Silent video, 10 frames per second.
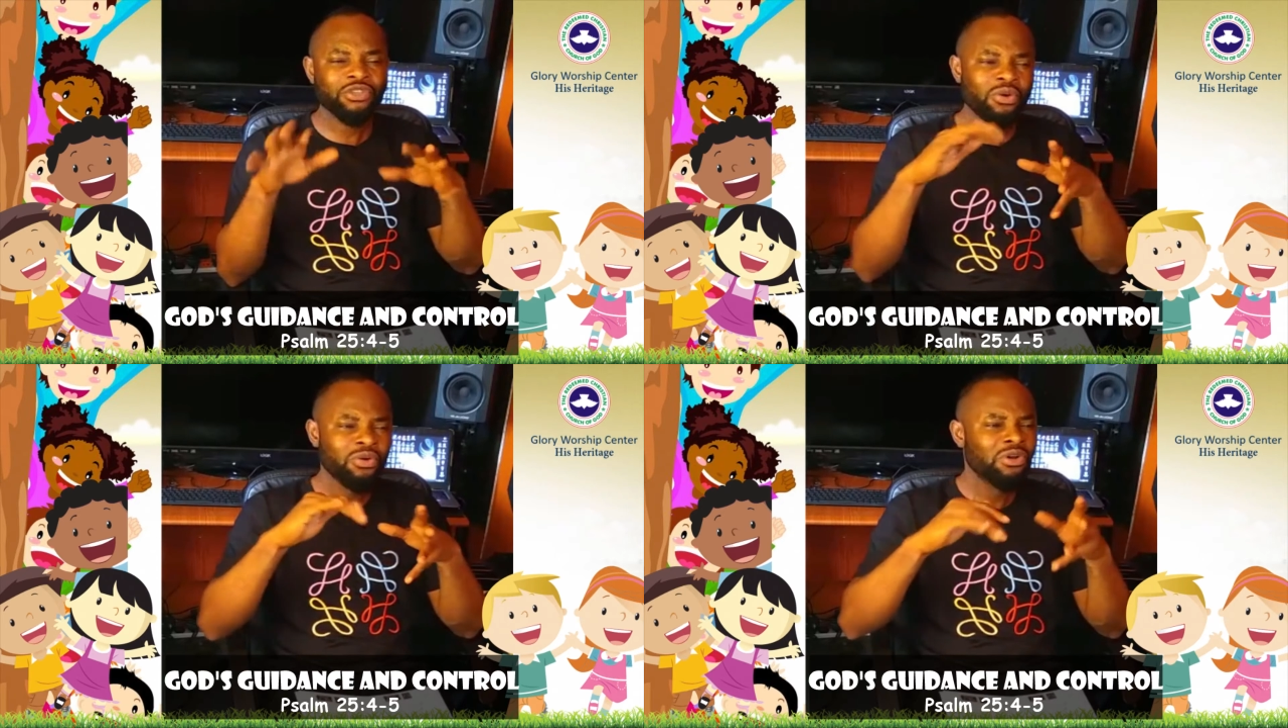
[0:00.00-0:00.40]

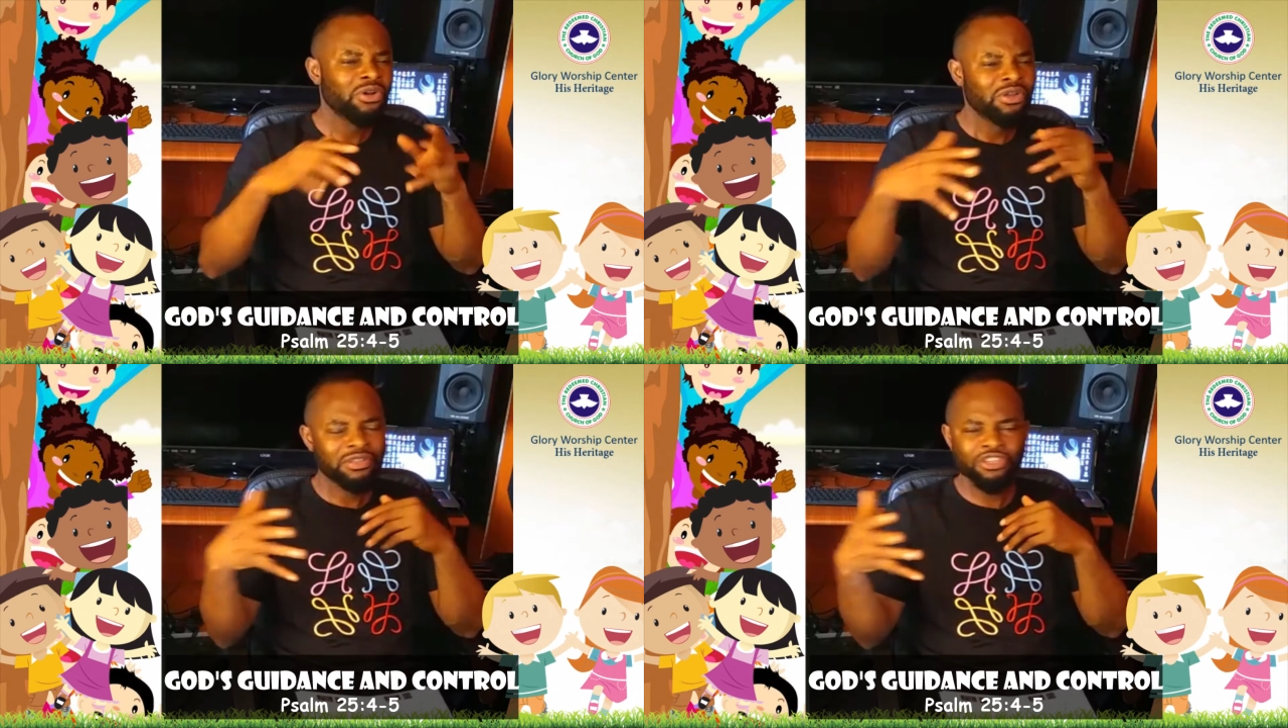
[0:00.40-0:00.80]
saw
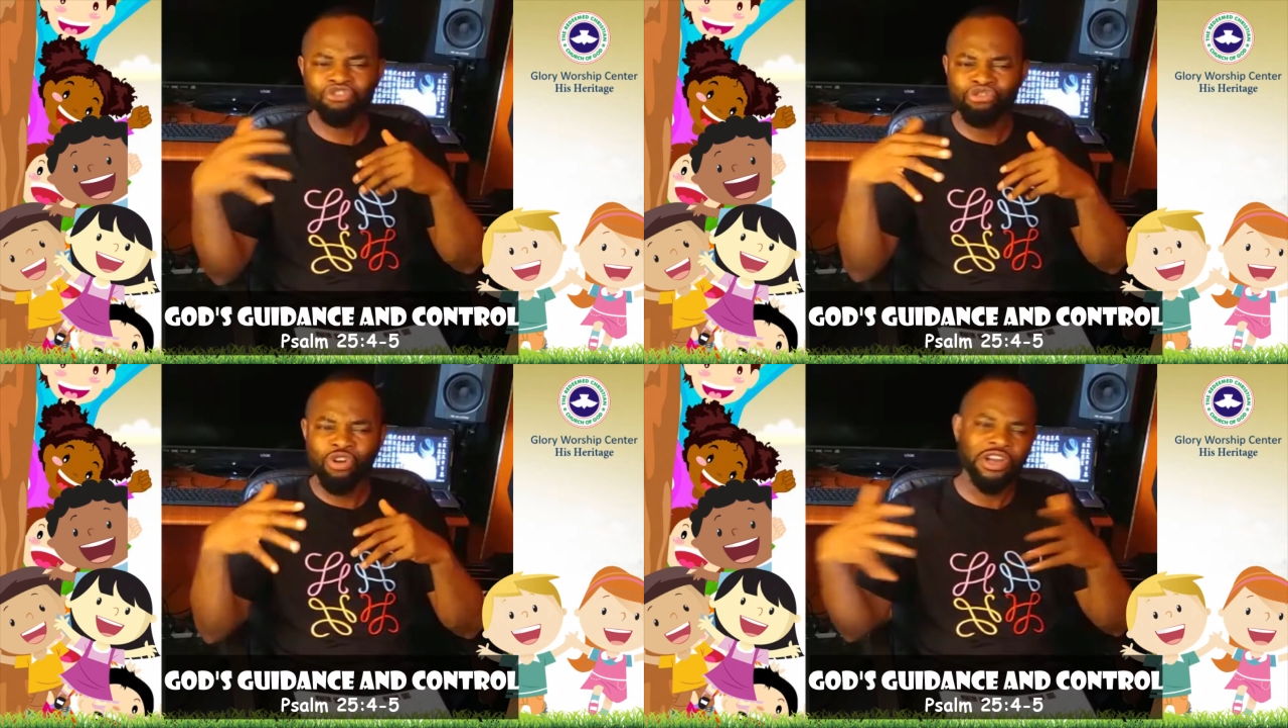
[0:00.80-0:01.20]

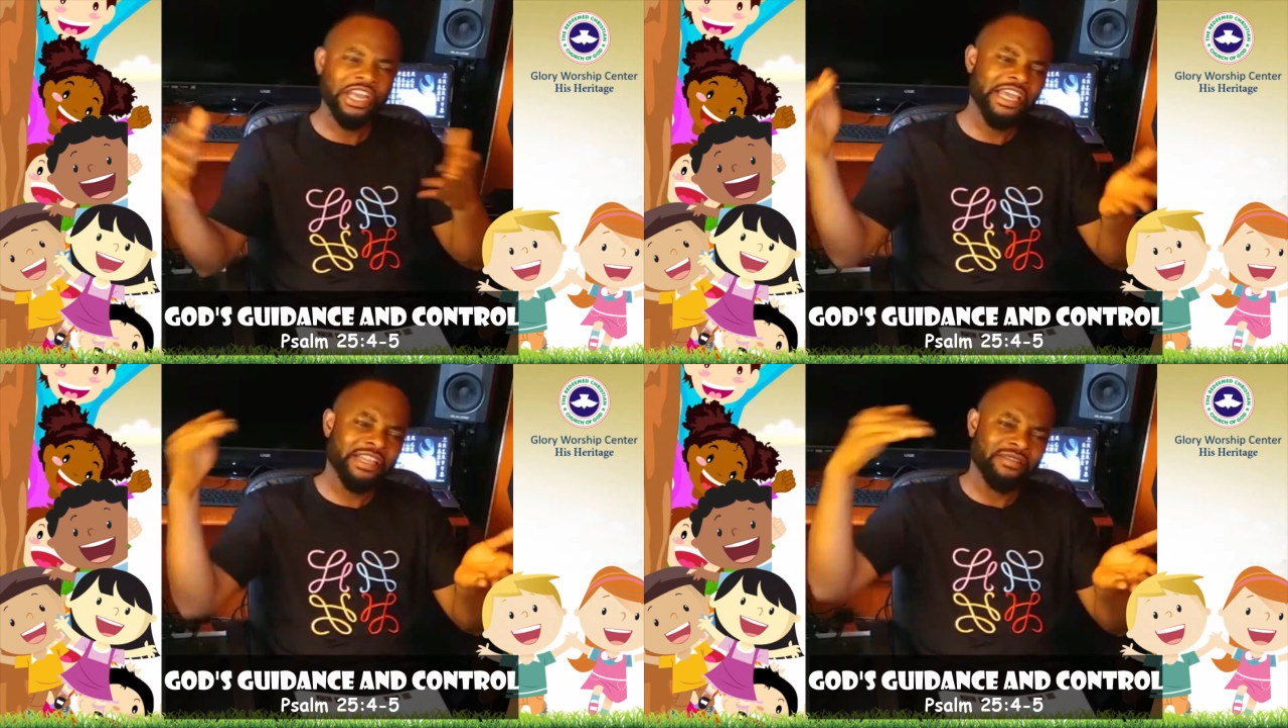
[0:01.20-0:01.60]
this
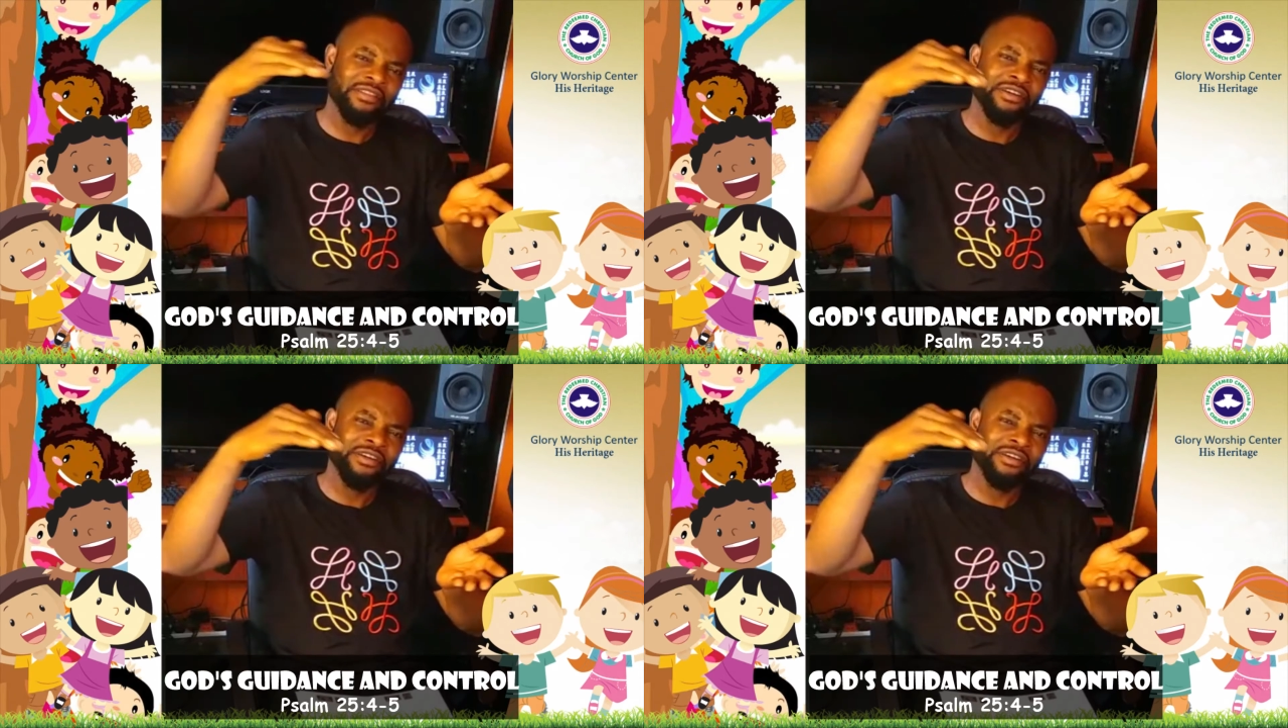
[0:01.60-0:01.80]
truck hit